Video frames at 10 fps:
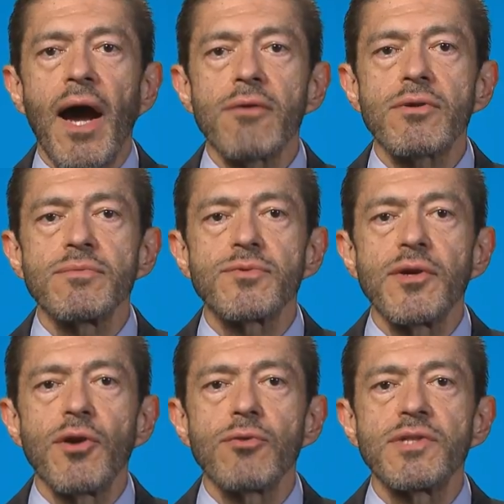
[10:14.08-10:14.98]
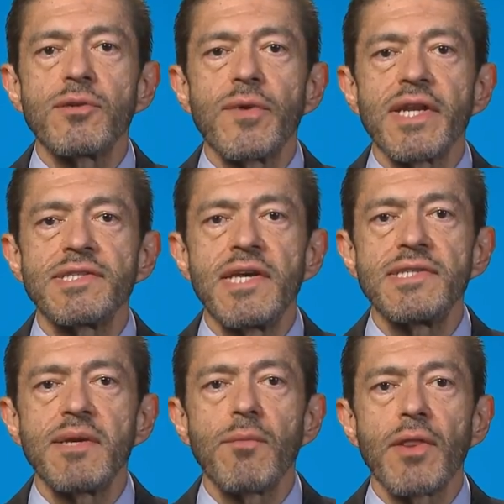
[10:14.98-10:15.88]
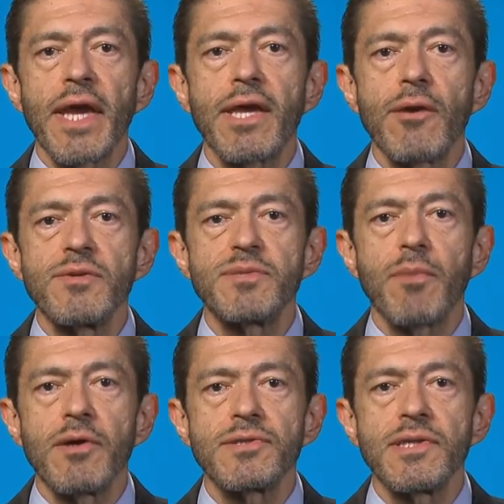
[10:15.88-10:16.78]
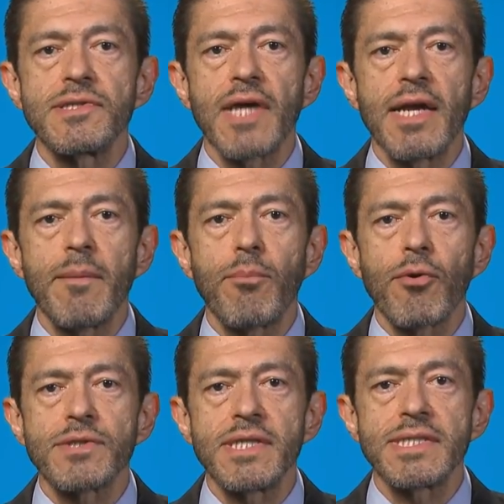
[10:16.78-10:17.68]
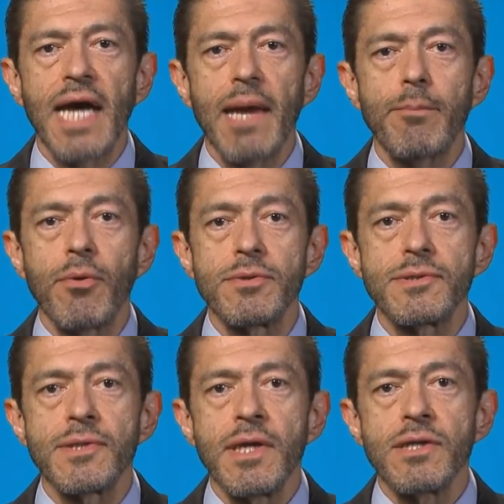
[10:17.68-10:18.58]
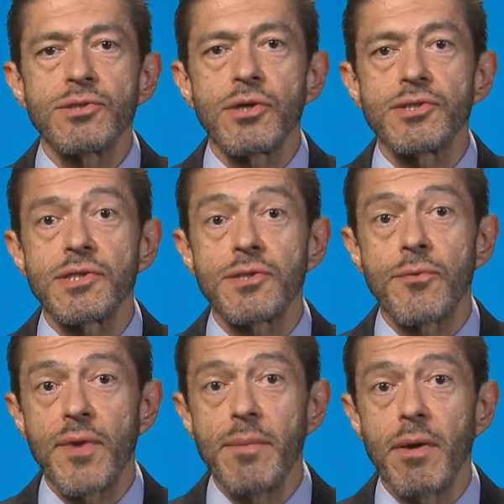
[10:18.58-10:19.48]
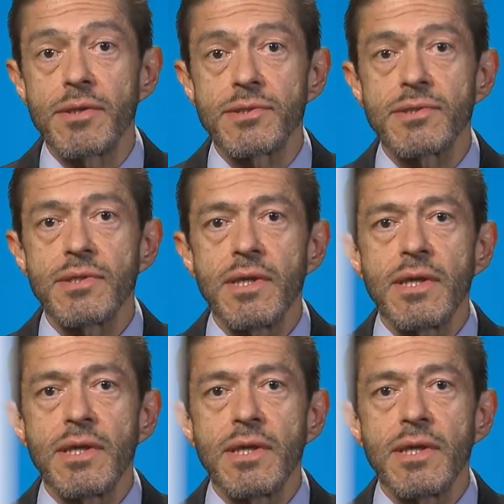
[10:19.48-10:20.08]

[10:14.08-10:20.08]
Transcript: outcomes were noted when assessing molecular responses at important time points, such as three months.